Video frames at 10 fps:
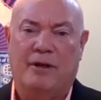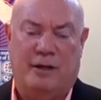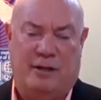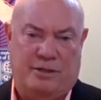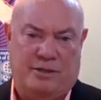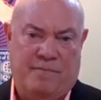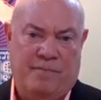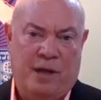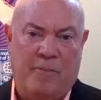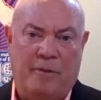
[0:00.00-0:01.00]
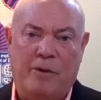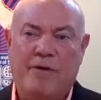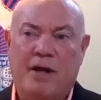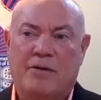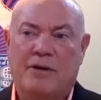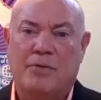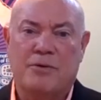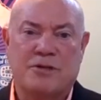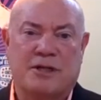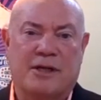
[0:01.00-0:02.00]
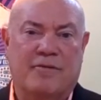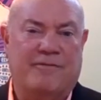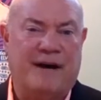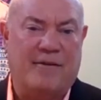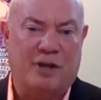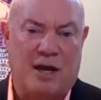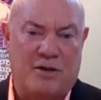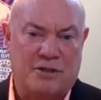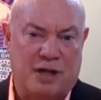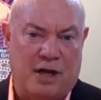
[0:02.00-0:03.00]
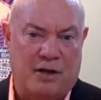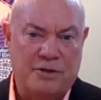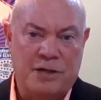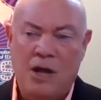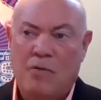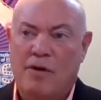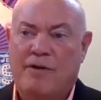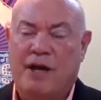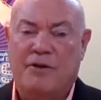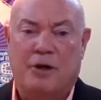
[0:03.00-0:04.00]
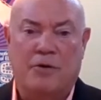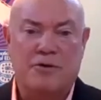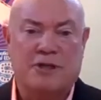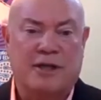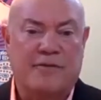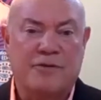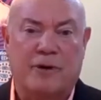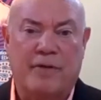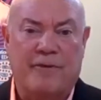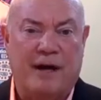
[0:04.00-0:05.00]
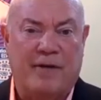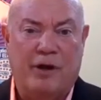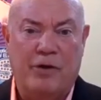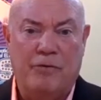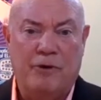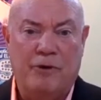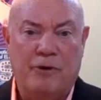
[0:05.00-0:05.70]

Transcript: it is. I mean, we've got donors that give five thousand dollars. We've got donors that give twenty five hundred.